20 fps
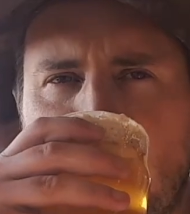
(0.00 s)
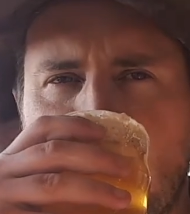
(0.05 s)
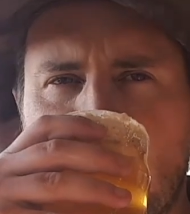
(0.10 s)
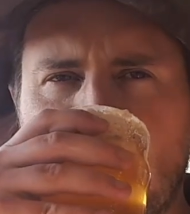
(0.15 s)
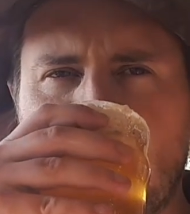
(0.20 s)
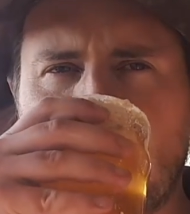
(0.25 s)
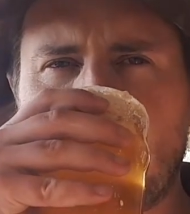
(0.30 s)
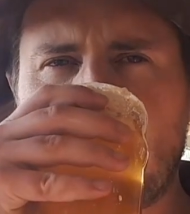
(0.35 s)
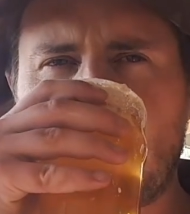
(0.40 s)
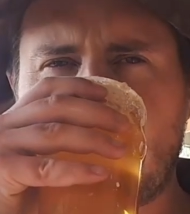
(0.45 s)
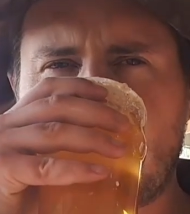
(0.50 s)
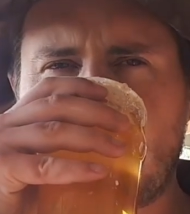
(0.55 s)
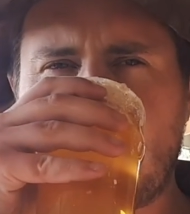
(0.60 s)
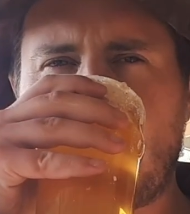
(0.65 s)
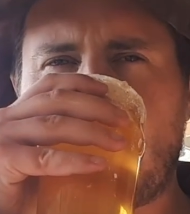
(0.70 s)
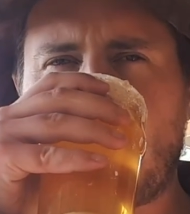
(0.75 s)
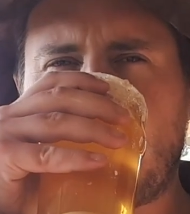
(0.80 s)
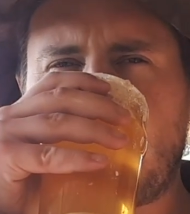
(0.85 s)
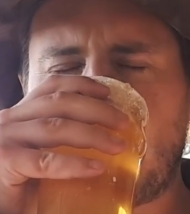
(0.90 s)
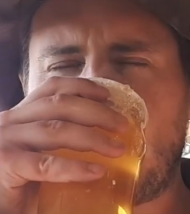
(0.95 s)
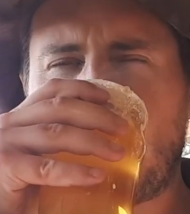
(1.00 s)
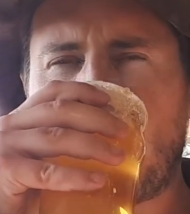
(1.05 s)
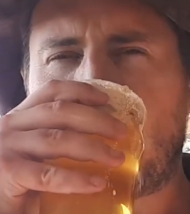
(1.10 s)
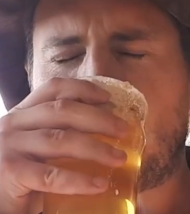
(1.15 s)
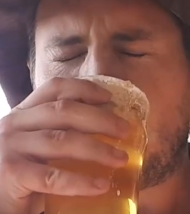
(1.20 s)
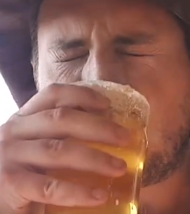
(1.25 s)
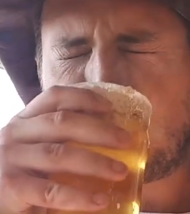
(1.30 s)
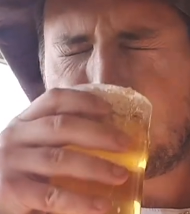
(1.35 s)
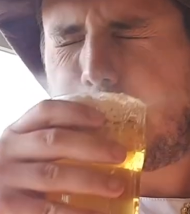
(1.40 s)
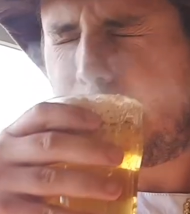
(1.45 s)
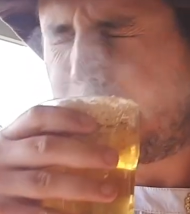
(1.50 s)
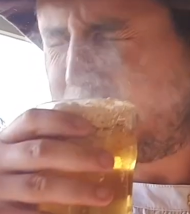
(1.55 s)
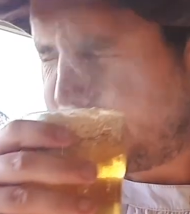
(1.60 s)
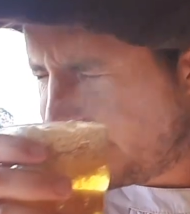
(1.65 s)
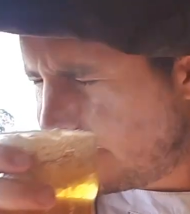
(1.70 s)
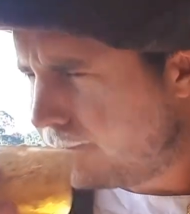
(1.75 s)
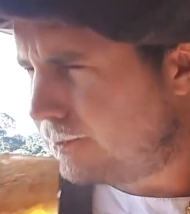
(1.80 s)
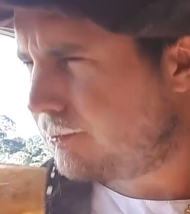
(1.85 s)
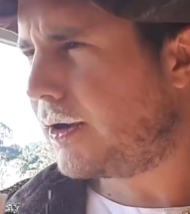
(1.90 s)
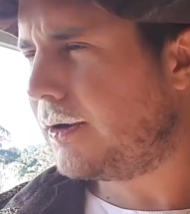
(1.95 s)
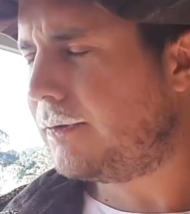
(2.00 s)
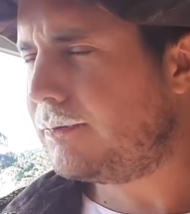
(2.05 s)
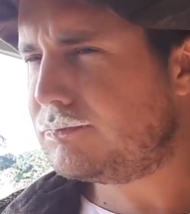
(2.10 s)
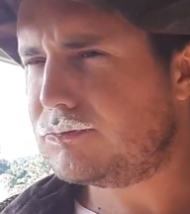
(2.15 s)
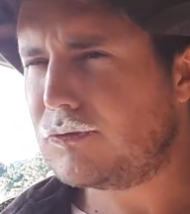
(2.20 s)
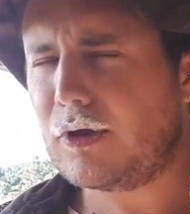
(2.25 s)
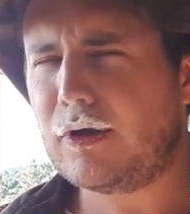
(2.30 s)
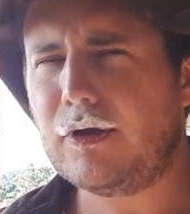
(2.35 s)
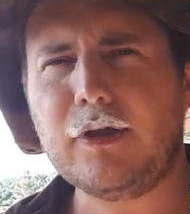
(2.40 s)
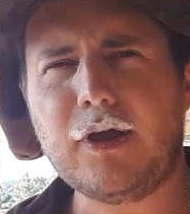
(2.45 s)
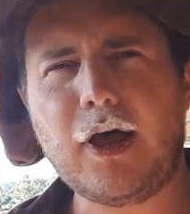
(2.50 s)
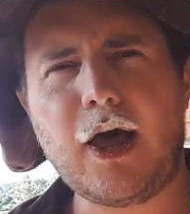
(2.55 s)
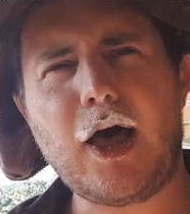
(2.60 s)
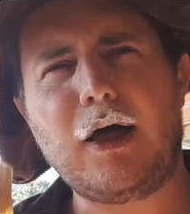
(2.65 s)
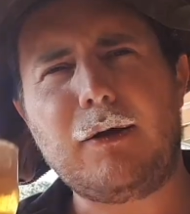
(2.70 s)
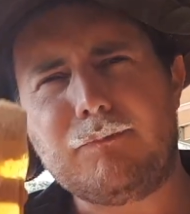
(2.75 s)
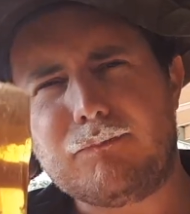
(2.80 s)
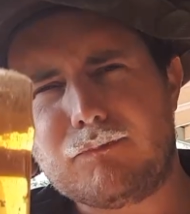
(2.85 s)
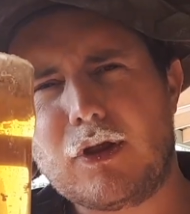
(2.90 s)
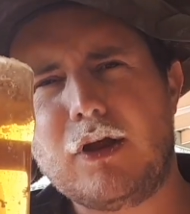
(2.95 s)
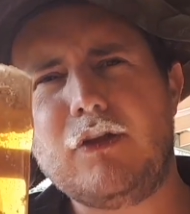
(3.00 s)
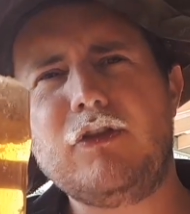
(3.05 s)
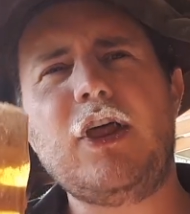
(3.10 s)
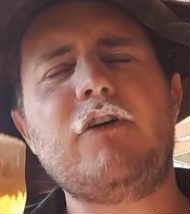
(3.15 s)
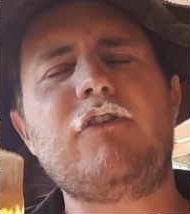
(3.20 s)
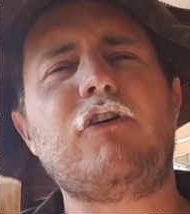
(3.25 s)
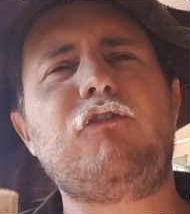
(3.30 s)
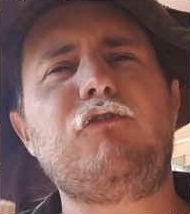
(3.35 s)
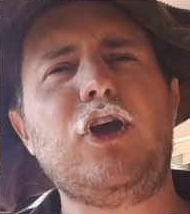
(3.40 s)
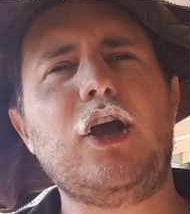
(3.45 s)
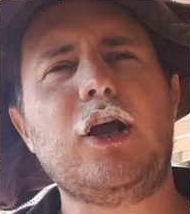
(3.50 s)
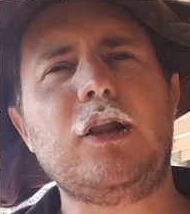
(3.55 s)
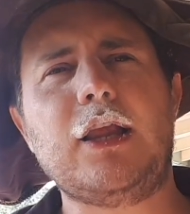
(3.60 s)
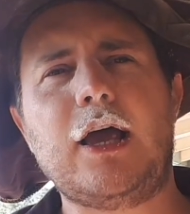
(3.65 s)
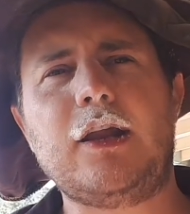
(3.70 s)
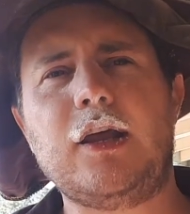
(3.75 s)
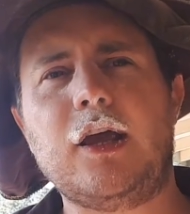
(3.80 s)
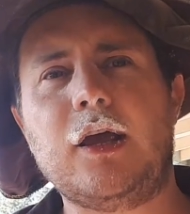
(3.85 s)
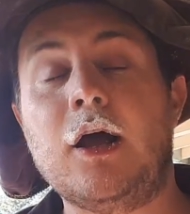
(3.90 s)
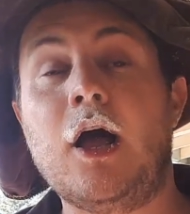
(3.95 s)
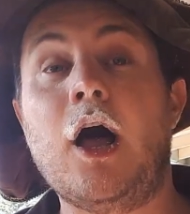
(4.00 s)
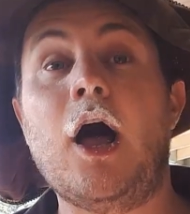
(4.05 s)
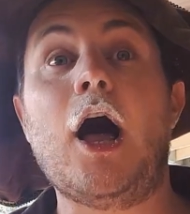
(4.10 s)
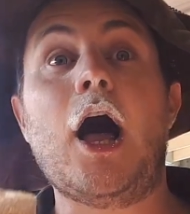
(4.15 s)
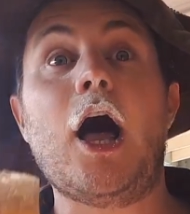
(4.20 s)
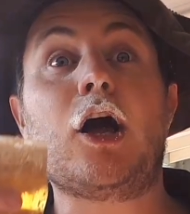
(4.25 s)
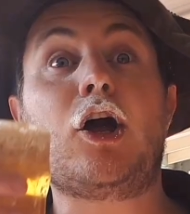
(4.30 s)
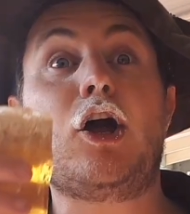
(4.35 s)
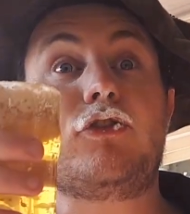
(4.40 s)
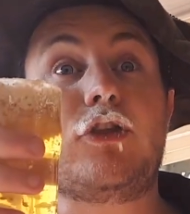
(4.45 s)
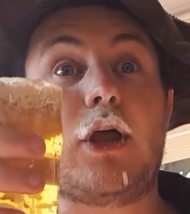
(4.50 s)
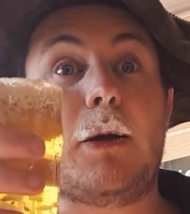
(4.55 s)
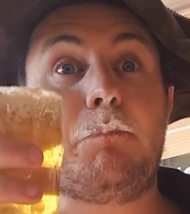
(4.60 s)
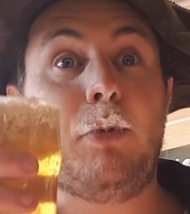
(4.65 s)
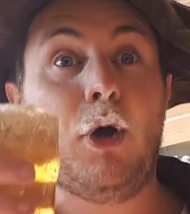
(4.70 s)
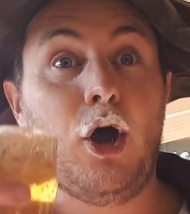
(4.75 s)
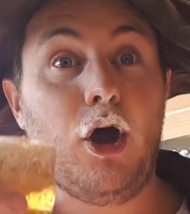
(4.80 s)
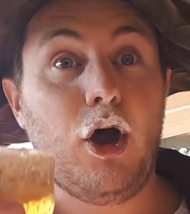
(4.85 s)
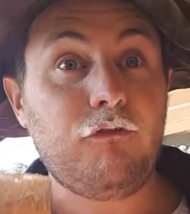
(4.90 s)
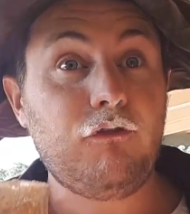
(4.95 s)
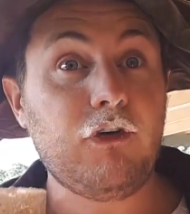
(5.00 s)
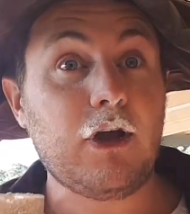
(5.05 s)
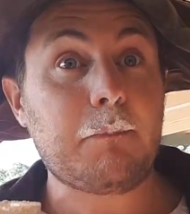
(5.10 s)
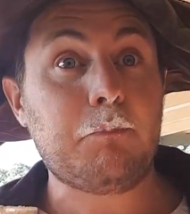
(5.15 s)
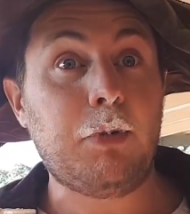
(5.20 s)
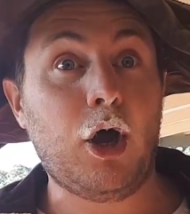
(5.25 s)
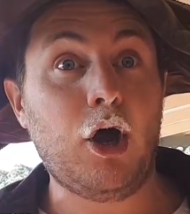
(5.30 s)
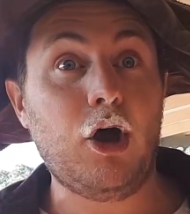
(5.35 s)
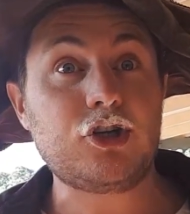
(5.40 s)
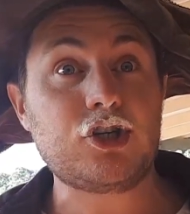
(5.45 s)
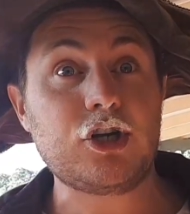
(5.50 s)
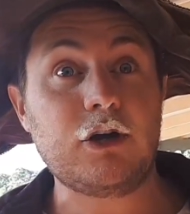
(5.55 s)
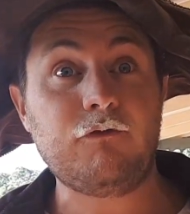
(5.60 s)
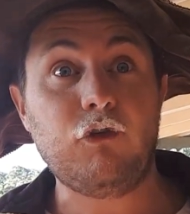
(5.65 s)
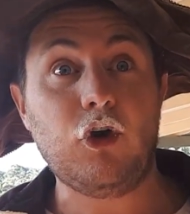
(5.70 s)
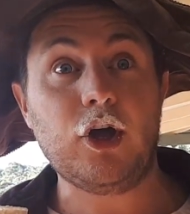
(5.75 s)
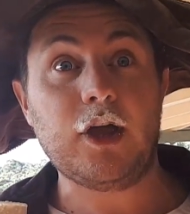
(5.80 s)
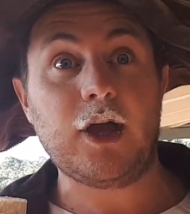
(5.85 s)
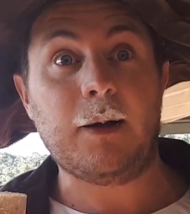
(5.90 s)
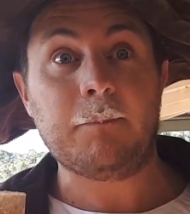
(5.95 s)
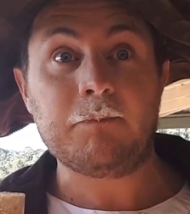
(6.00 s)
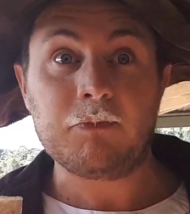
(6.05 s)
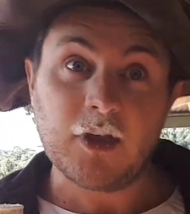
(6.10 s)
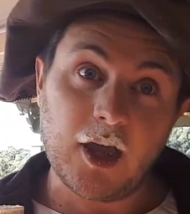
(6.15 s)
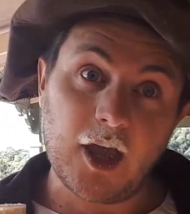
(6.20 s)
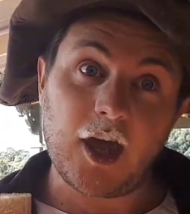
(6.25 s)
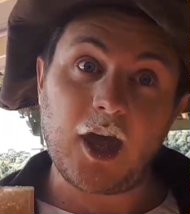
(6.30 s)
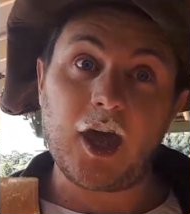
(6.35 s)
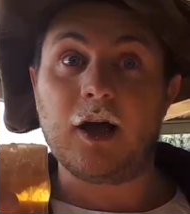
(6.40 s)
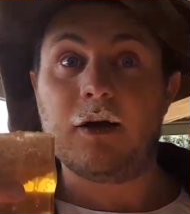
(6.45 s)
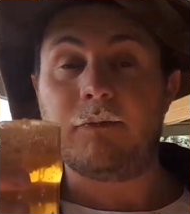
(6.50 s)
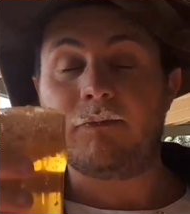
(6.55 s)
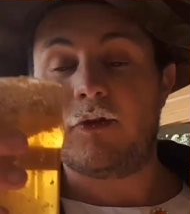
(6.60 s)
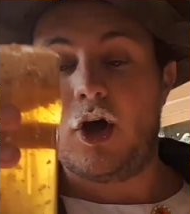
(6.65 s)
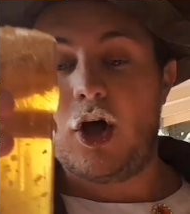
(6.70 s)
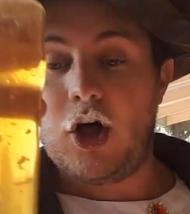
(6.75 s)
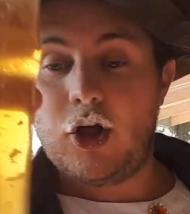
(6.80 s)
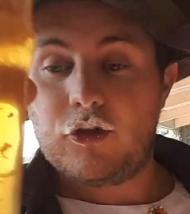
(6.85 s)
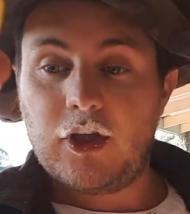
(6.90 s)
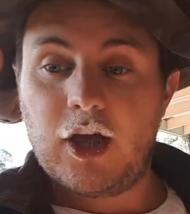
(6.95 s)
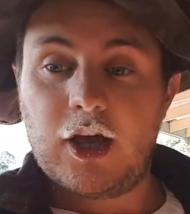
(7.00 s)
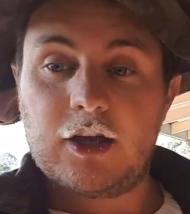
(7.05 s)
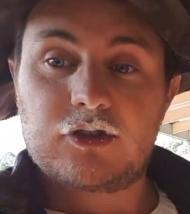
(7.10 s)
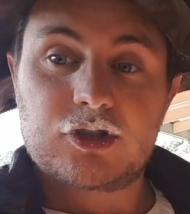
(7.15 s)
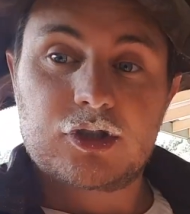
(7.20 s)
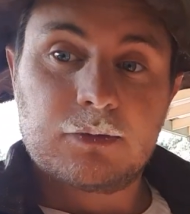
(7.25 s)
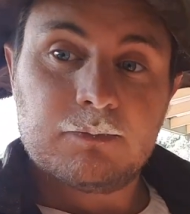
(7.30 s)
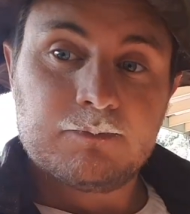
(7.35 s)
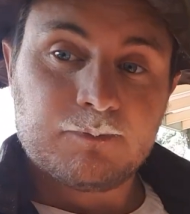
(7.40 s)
see it in real life. Ah, never fear, laddie. I got the perfect version for you. Here, all this.